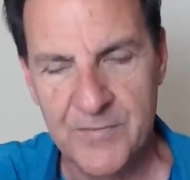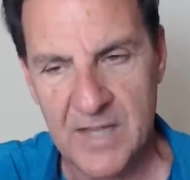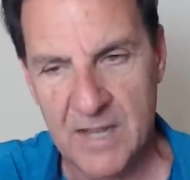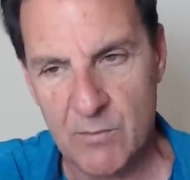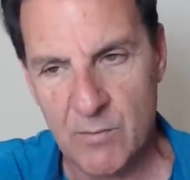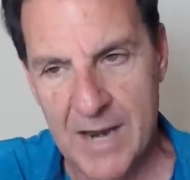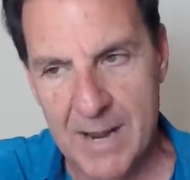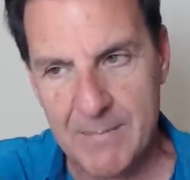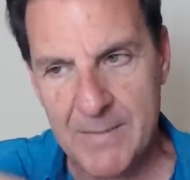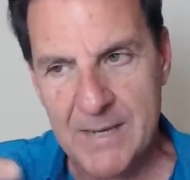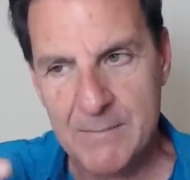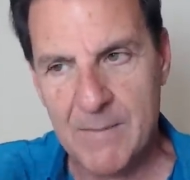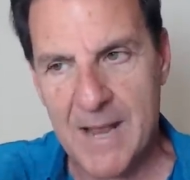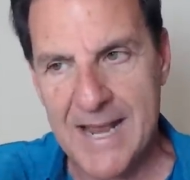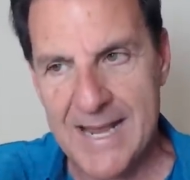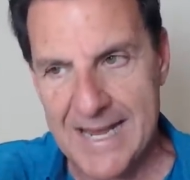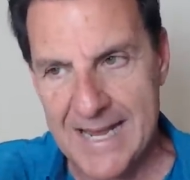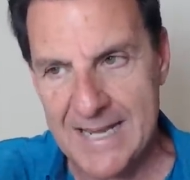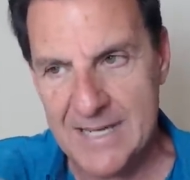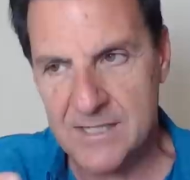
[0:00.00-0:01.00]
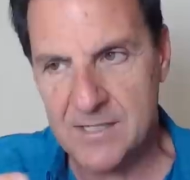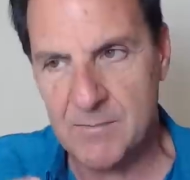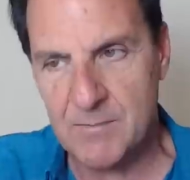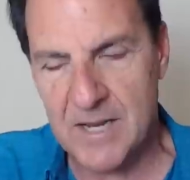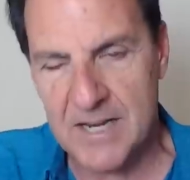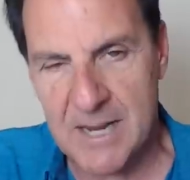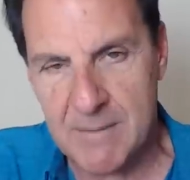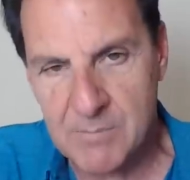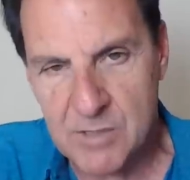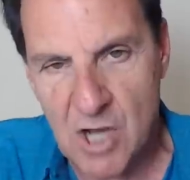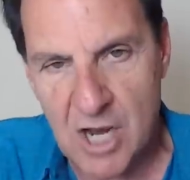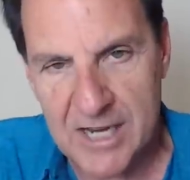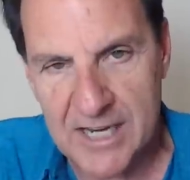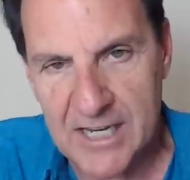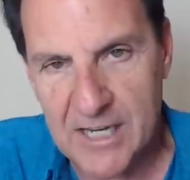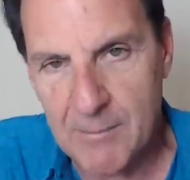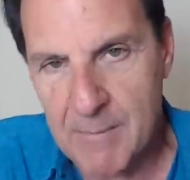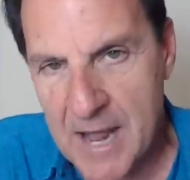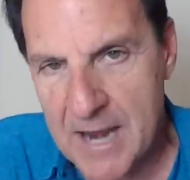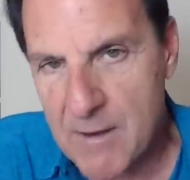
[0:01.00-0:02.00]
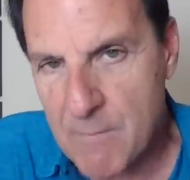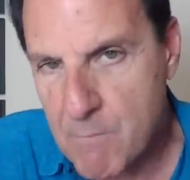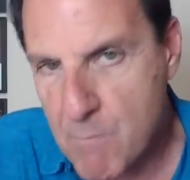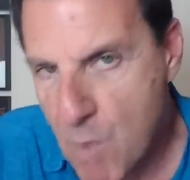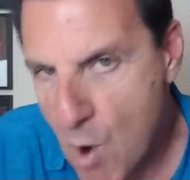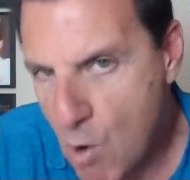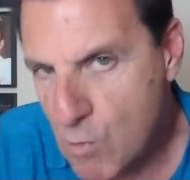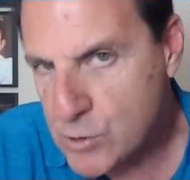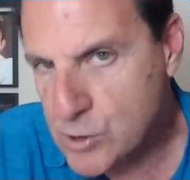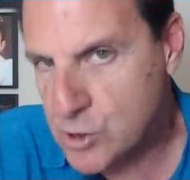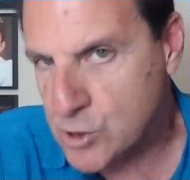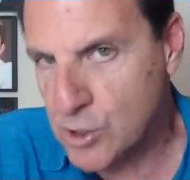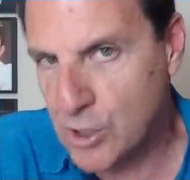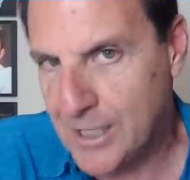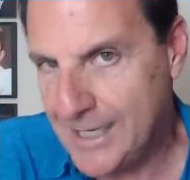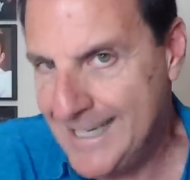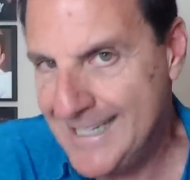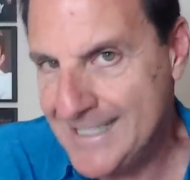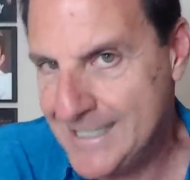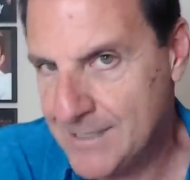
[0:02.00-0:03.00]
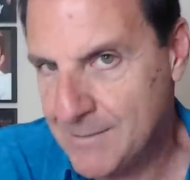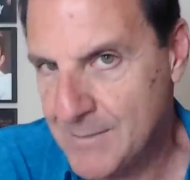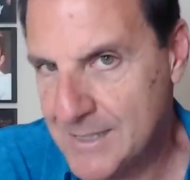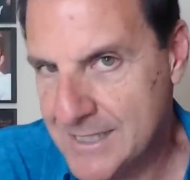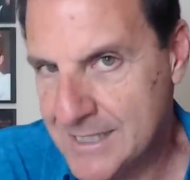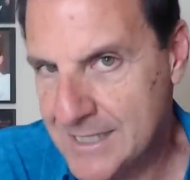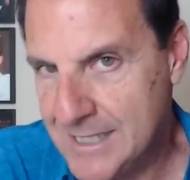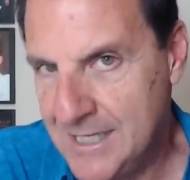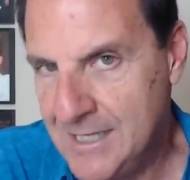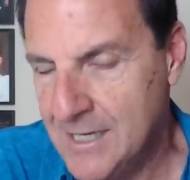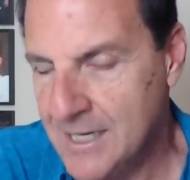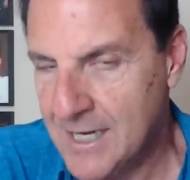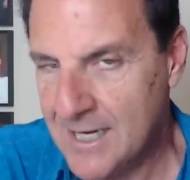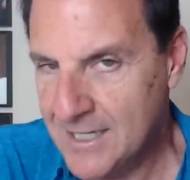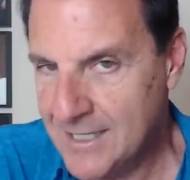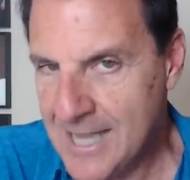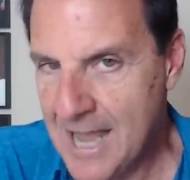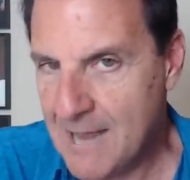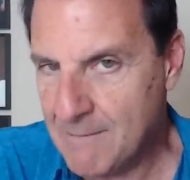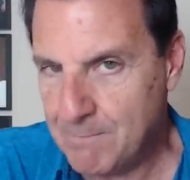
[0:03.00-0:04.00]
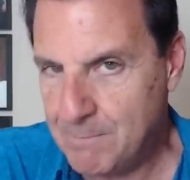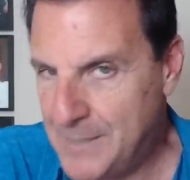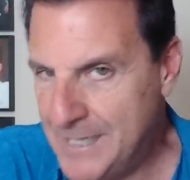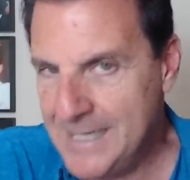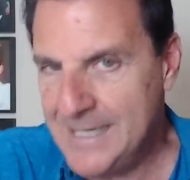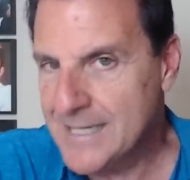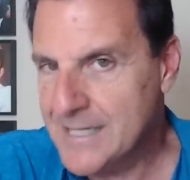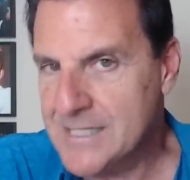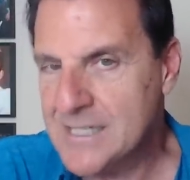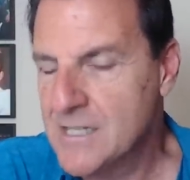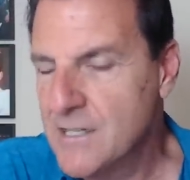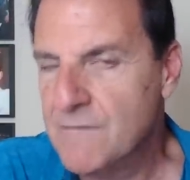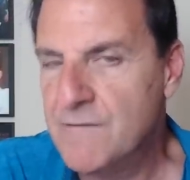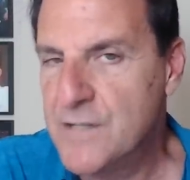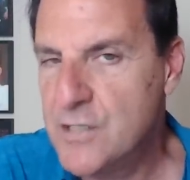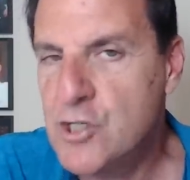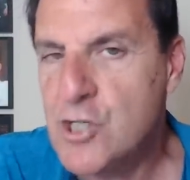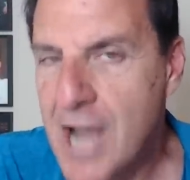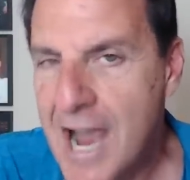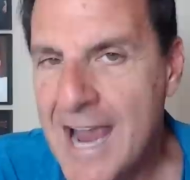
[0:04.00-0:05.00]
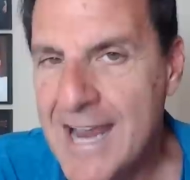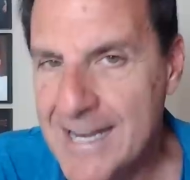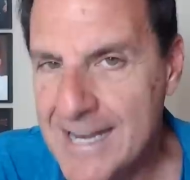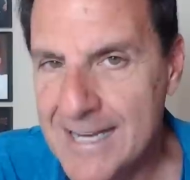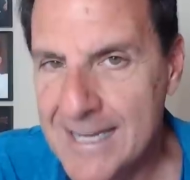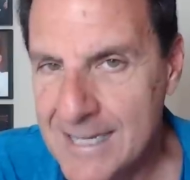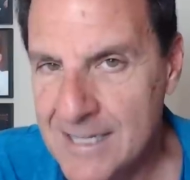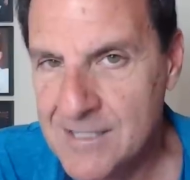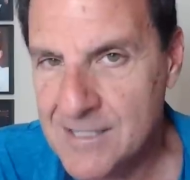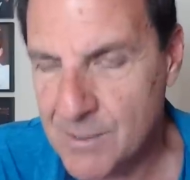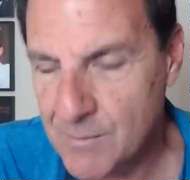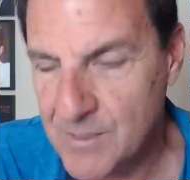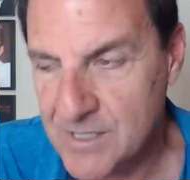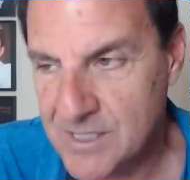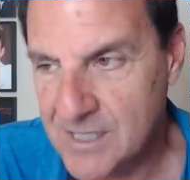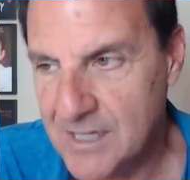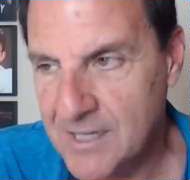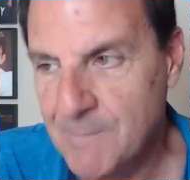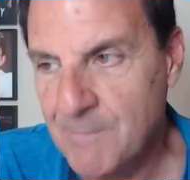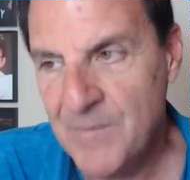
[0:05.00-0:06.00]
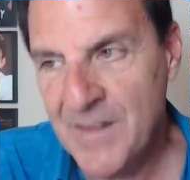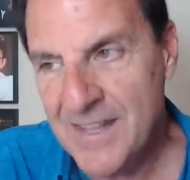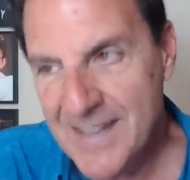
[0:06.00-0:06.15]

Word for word: And what I mean by intimate, I'm talking about emotional intimacy, not penis and the vagina intimacy.